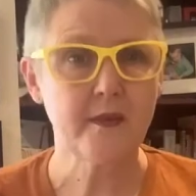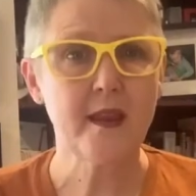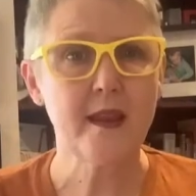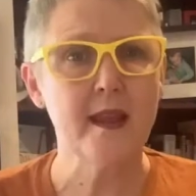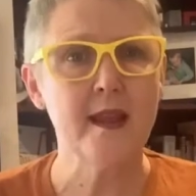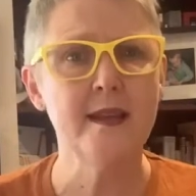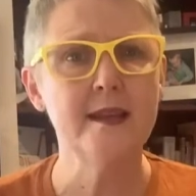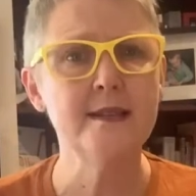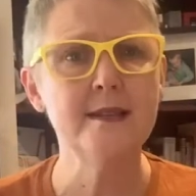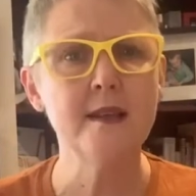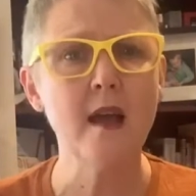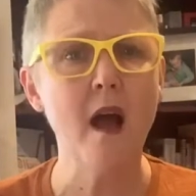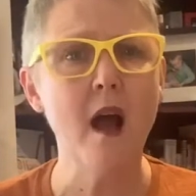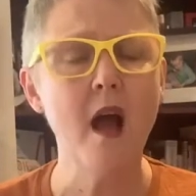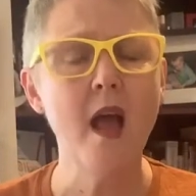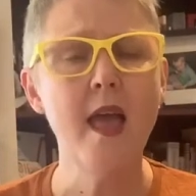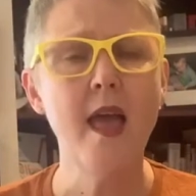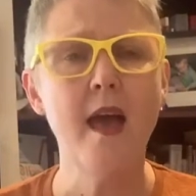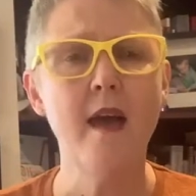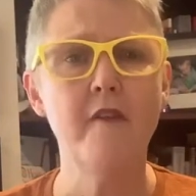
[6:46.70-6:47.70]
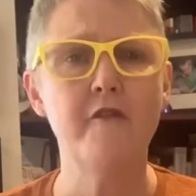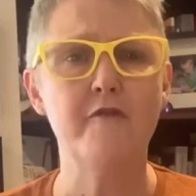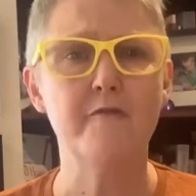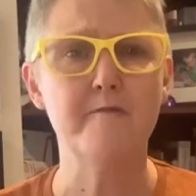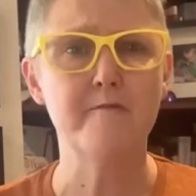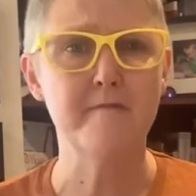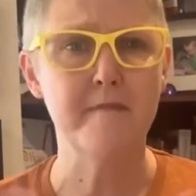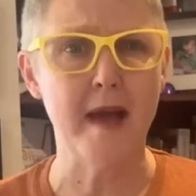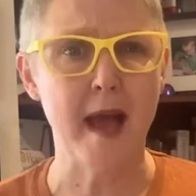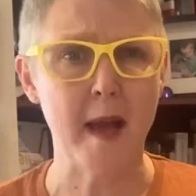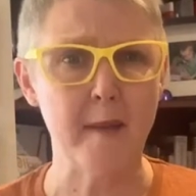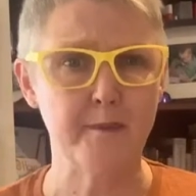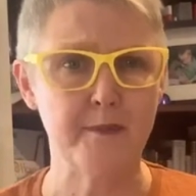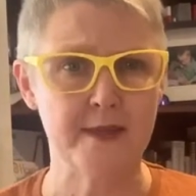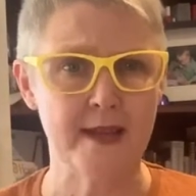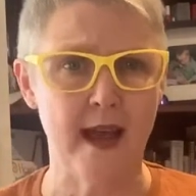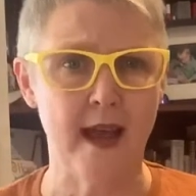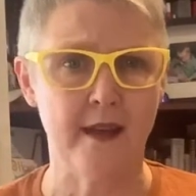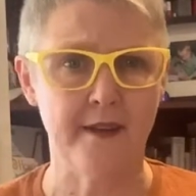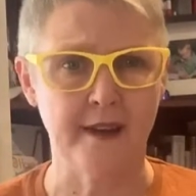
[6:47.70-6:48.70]
is I have mapped
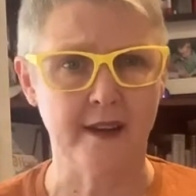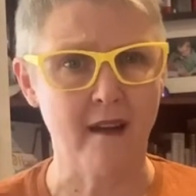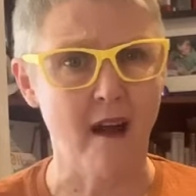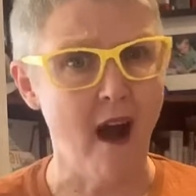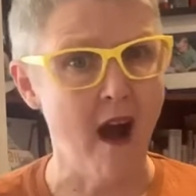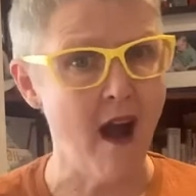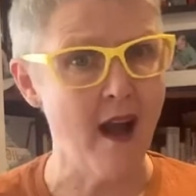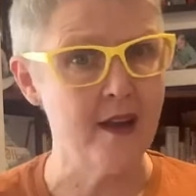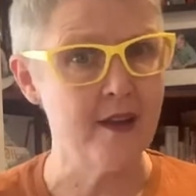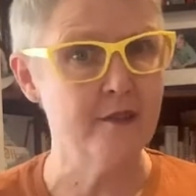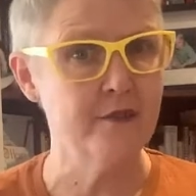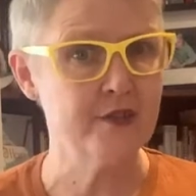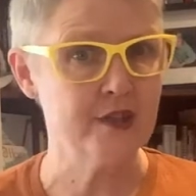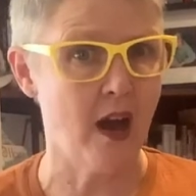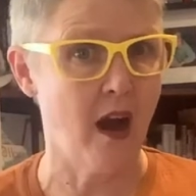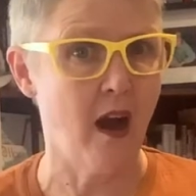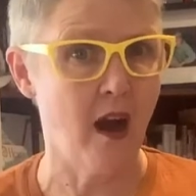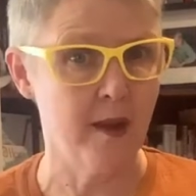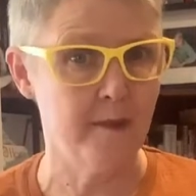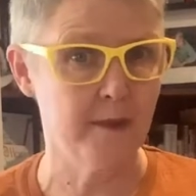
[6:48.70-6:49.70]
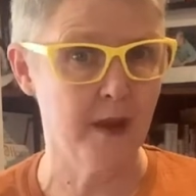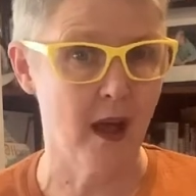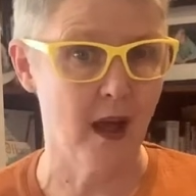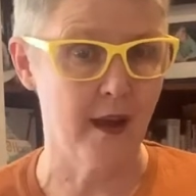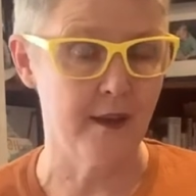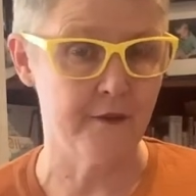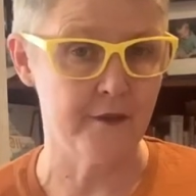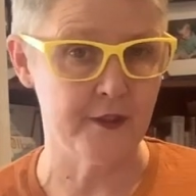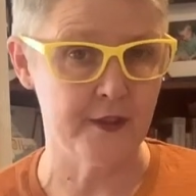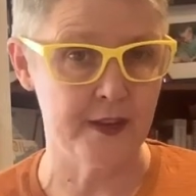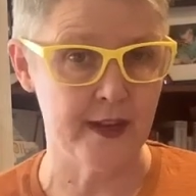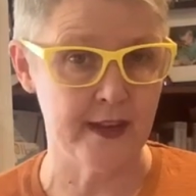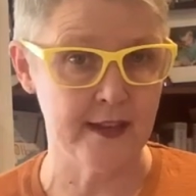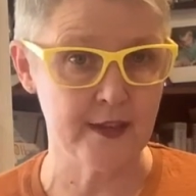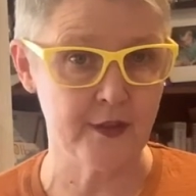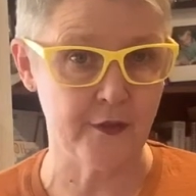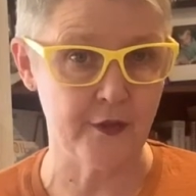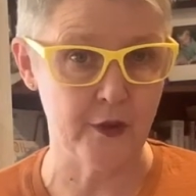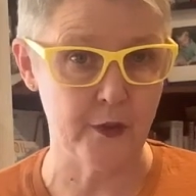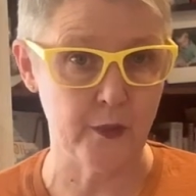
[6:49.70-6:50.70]
out a kind of timeline for the next
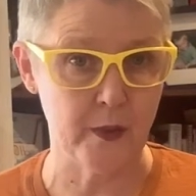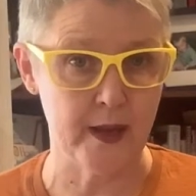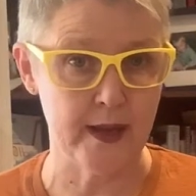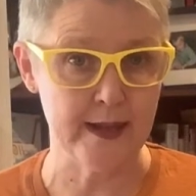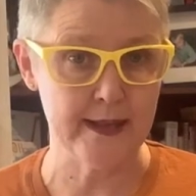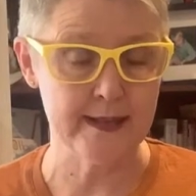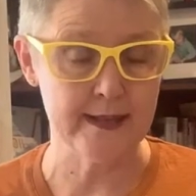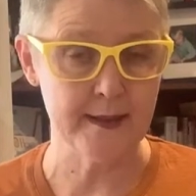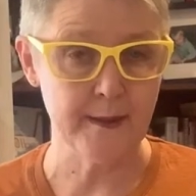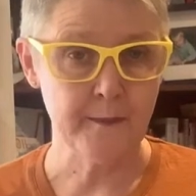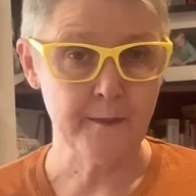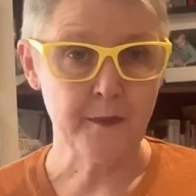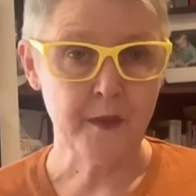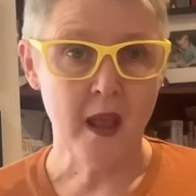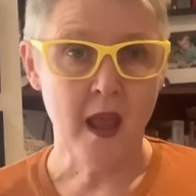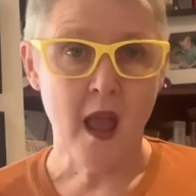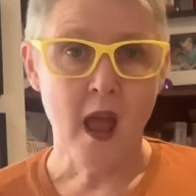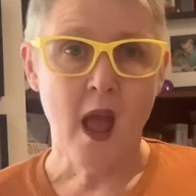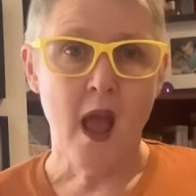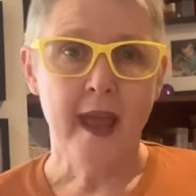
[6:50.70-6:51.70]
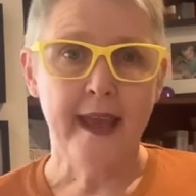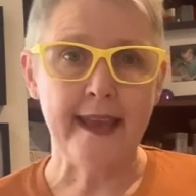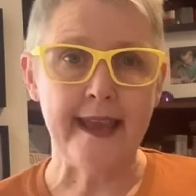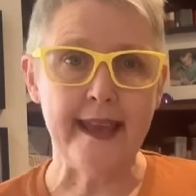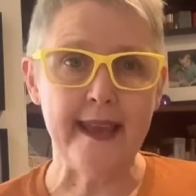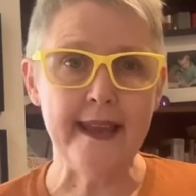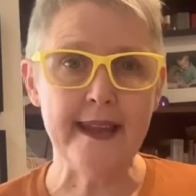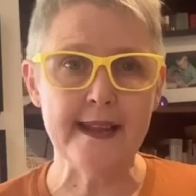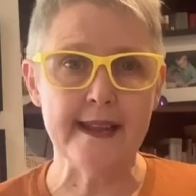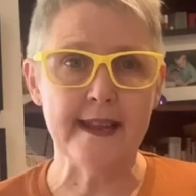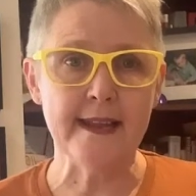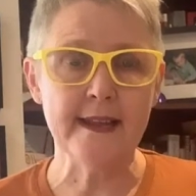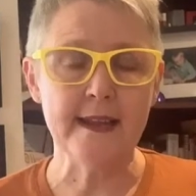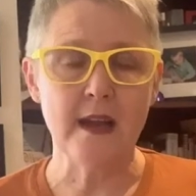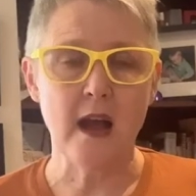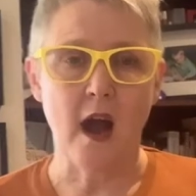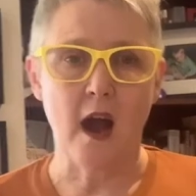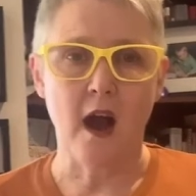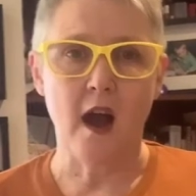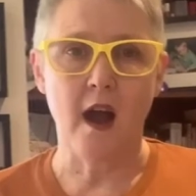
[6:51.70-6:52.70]
few weeks. In it,
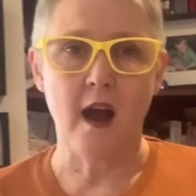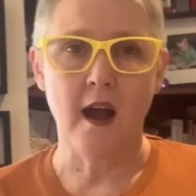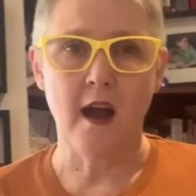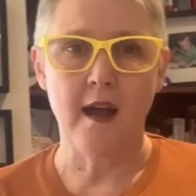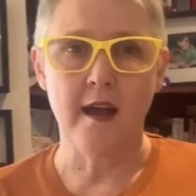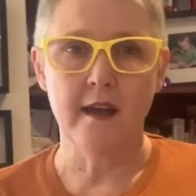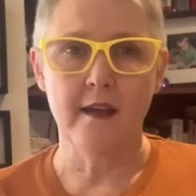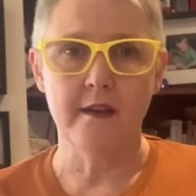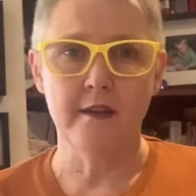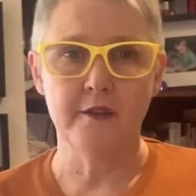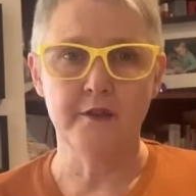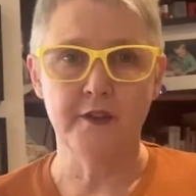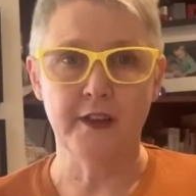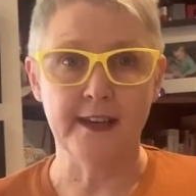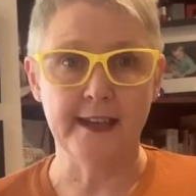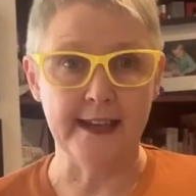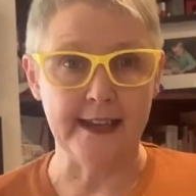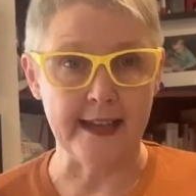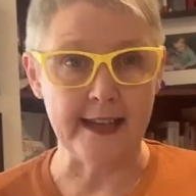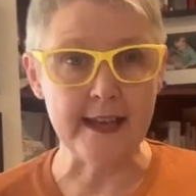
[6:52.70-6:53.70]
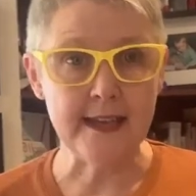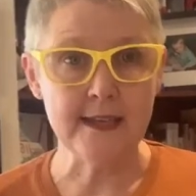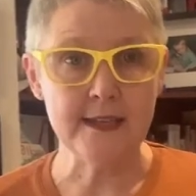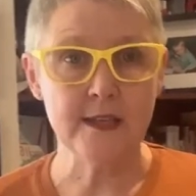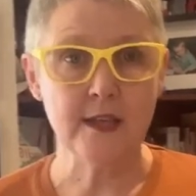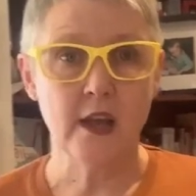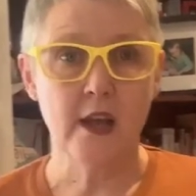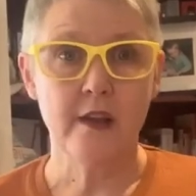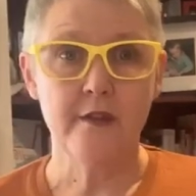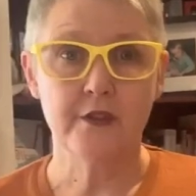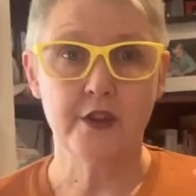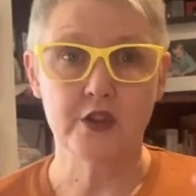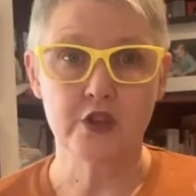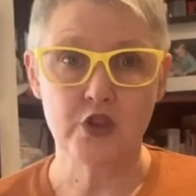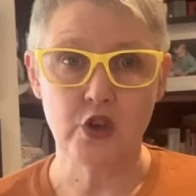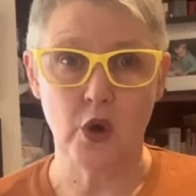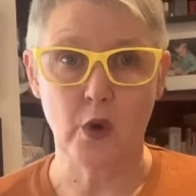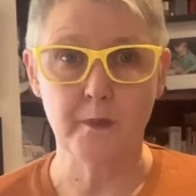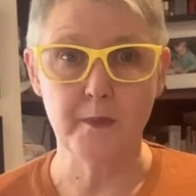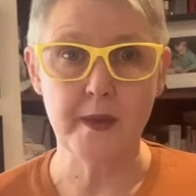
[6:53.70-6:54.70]
I've linked the
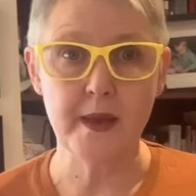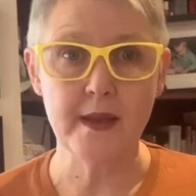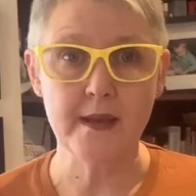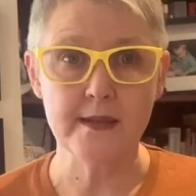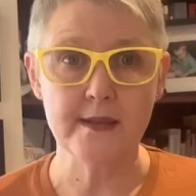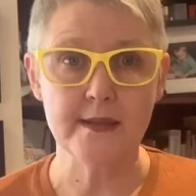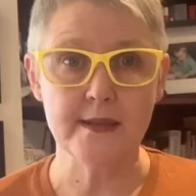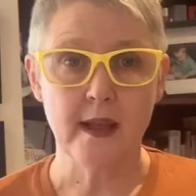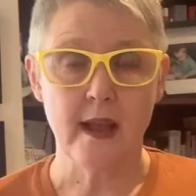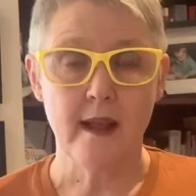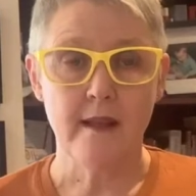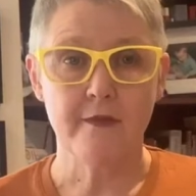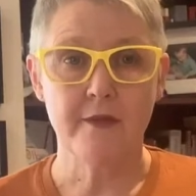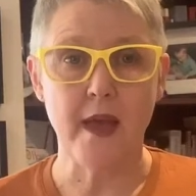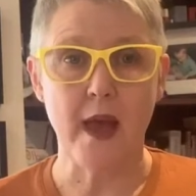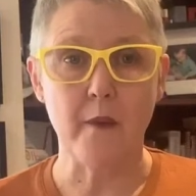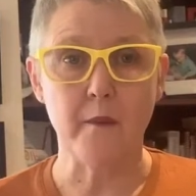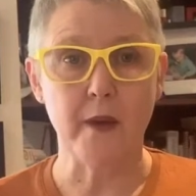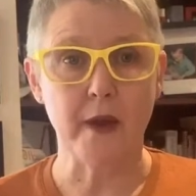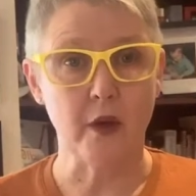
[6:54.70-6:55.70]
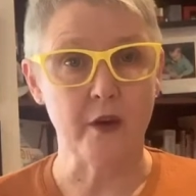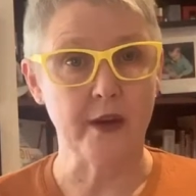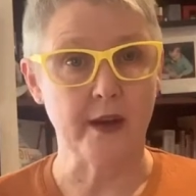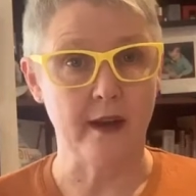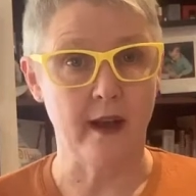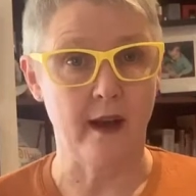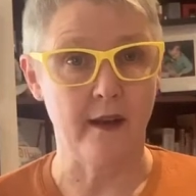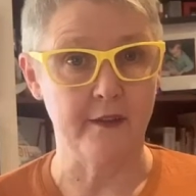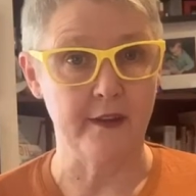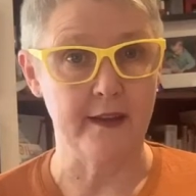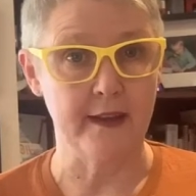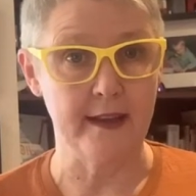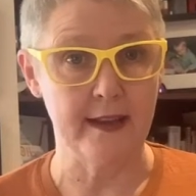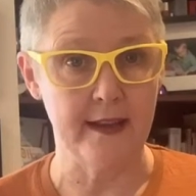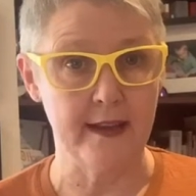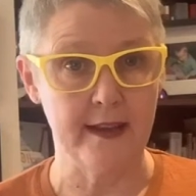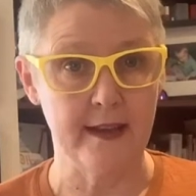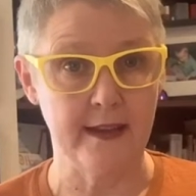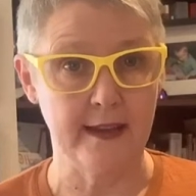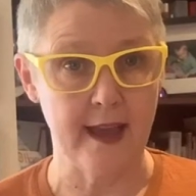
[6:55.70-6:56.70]
topics that we're going to cover
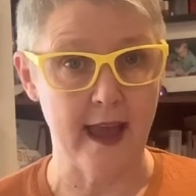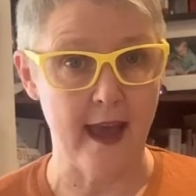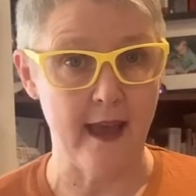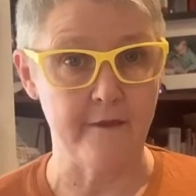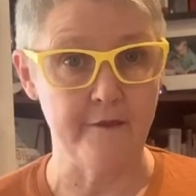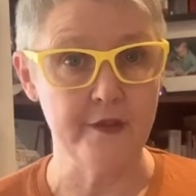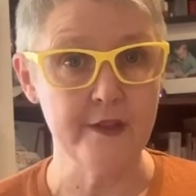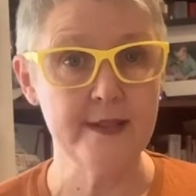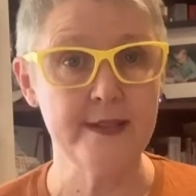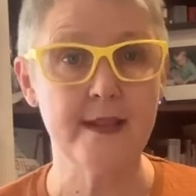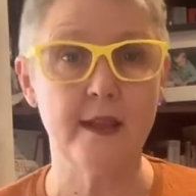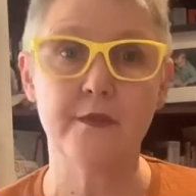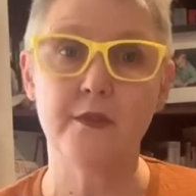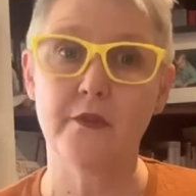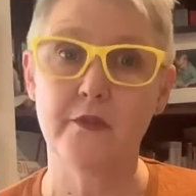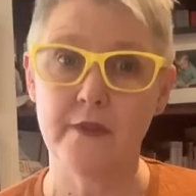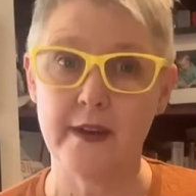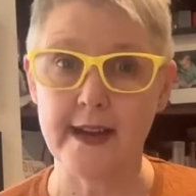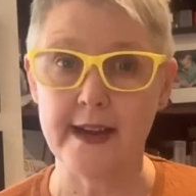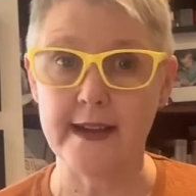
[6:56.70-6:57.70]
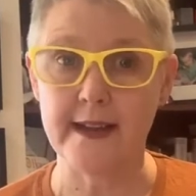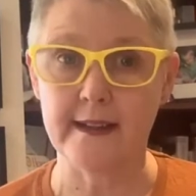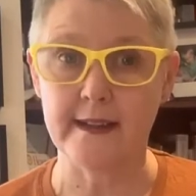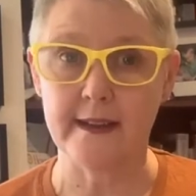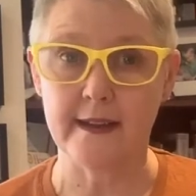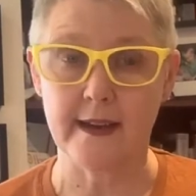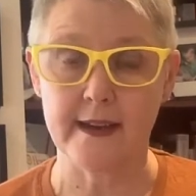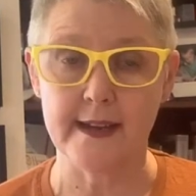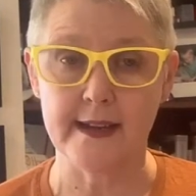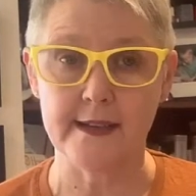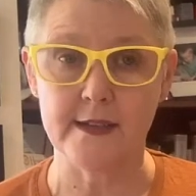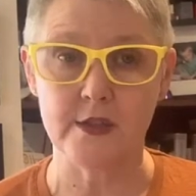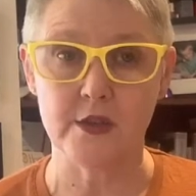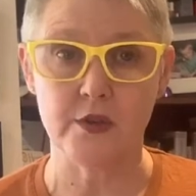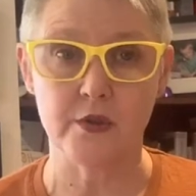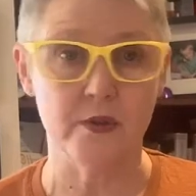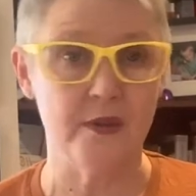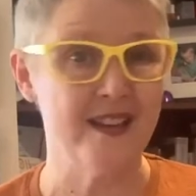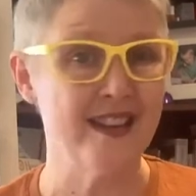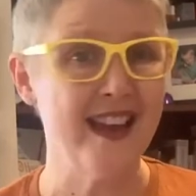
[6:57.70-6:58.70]
in Canvas and the reading that I need to
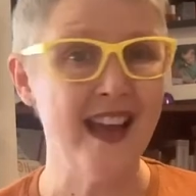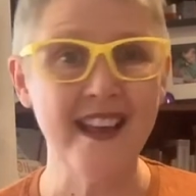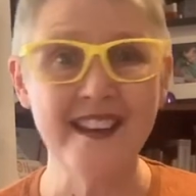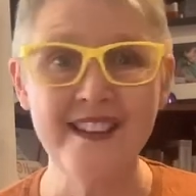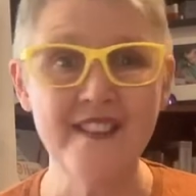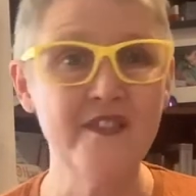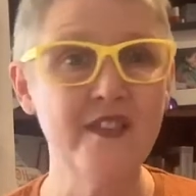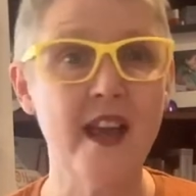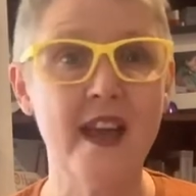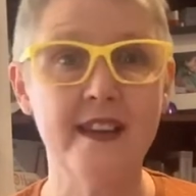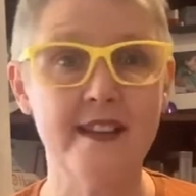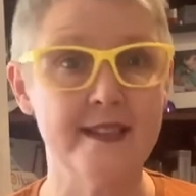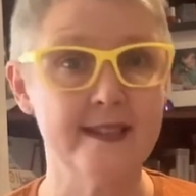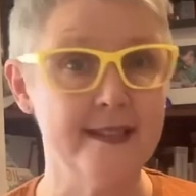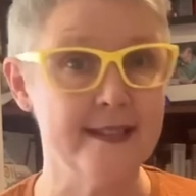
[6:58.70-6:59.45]
do. None of that is